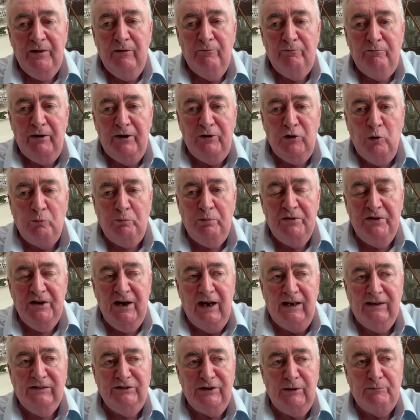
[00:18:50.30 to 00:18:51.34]
But it opened the
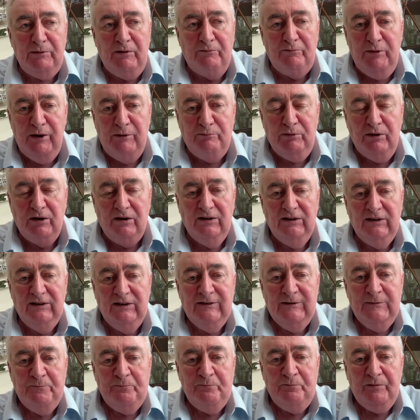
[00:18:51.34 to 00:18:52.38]
eyes up of people
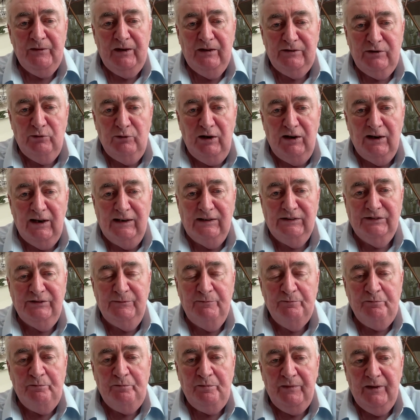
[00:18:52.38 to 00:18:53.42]
to realize
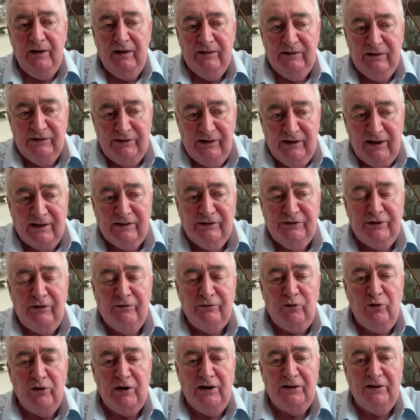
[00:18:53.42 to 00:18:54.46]
there's a lot of
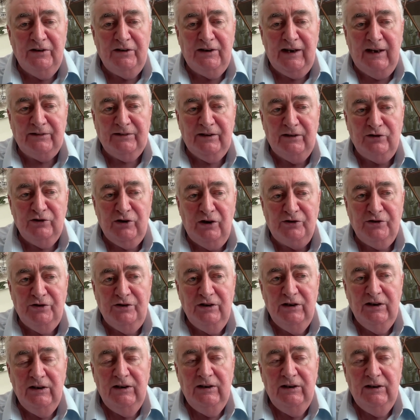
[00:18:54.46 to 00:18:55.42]
stuff going on in the Catholic Church